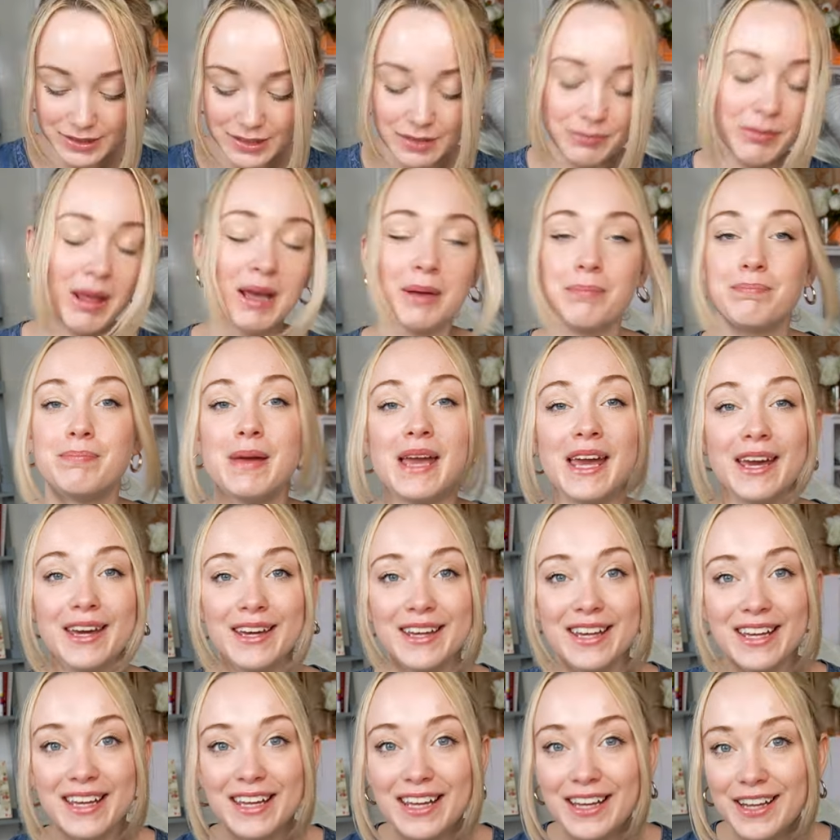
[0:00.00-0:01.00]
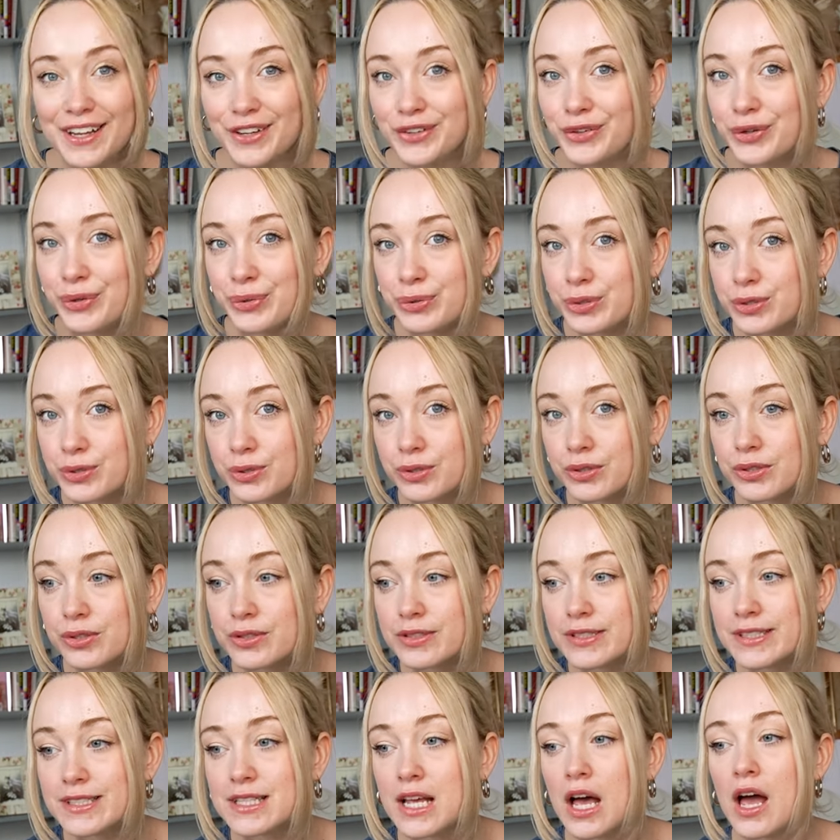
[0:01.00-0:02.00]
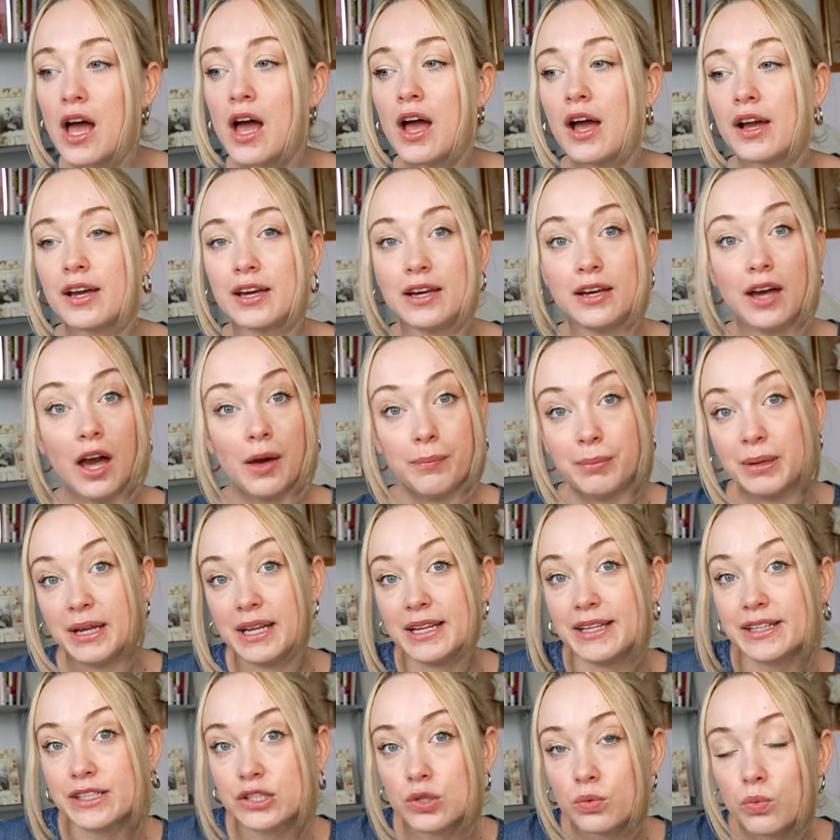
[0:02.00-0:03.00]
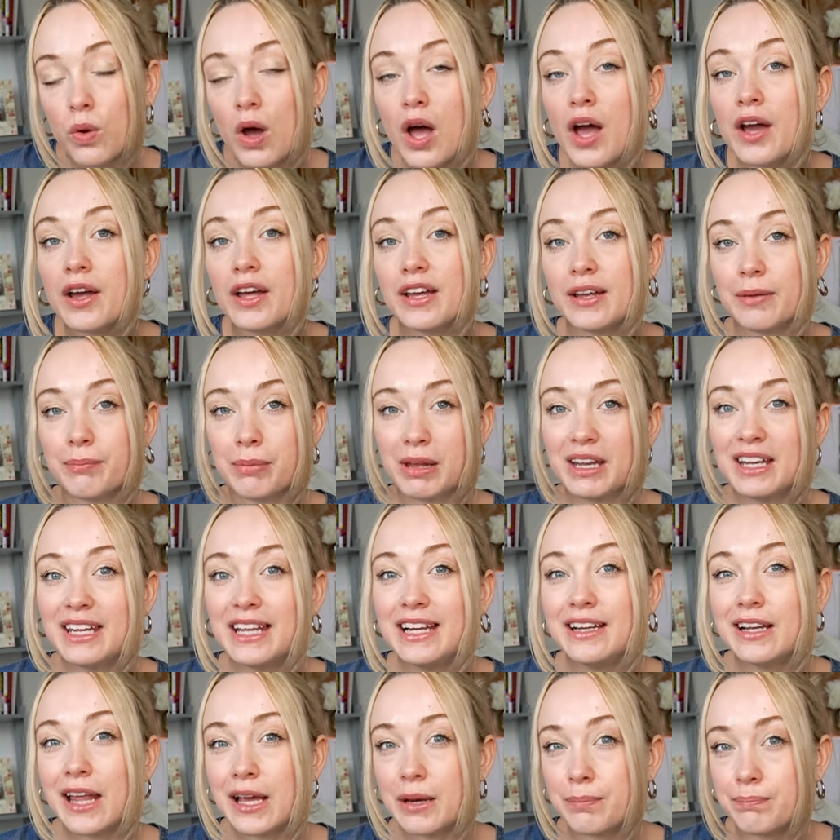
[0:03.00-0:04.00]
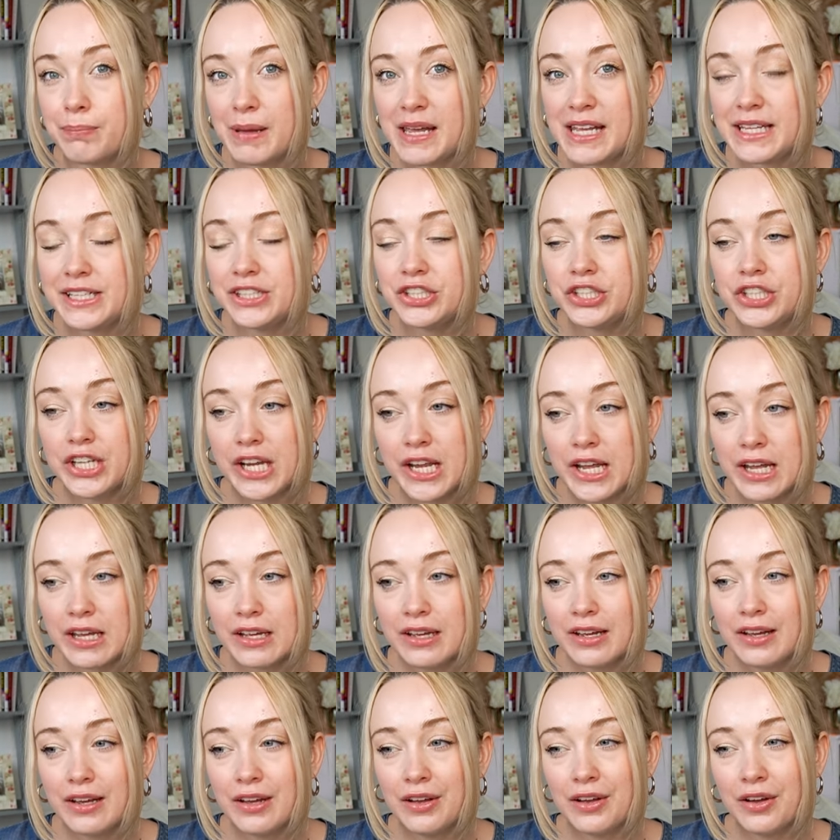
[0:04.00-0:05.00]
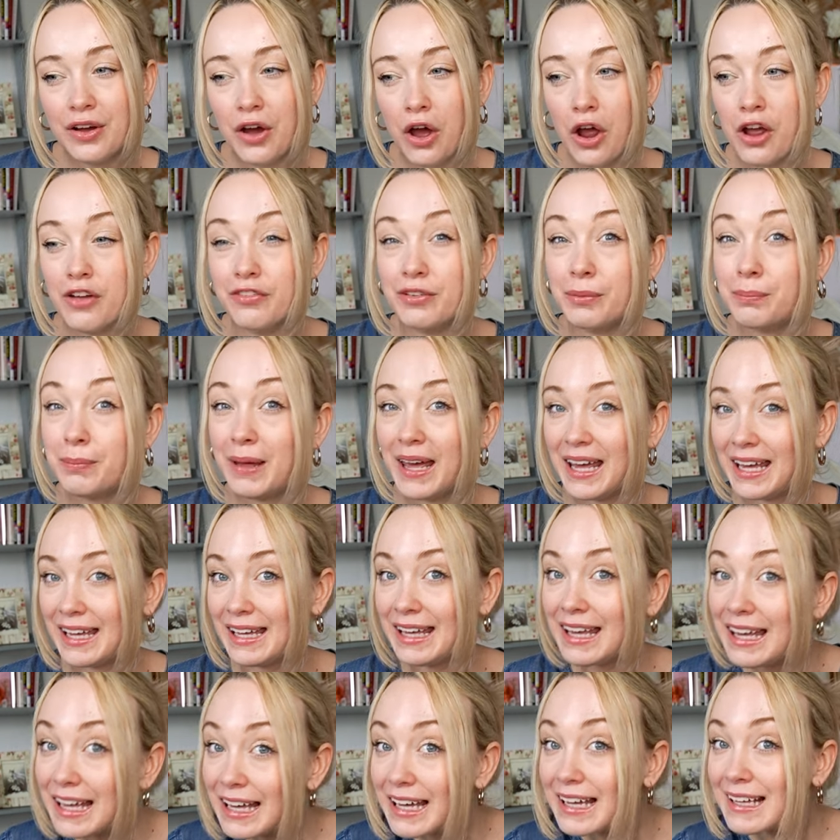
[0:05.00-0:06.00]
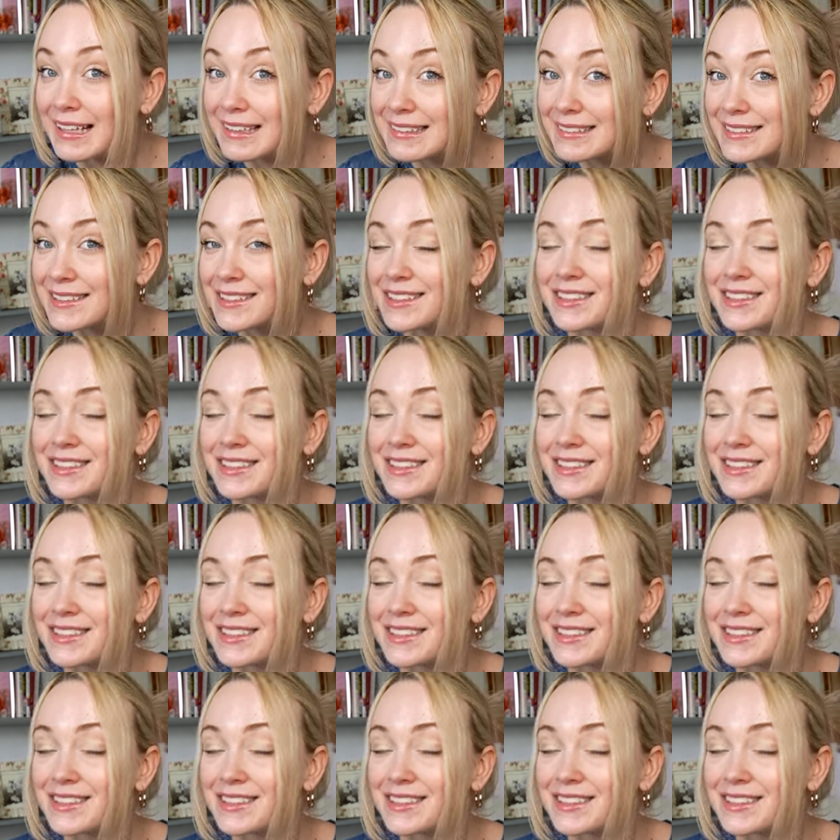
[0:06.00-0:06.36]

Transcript: some like pinky neutrals are beginning to work, but lean like peachy over pinky.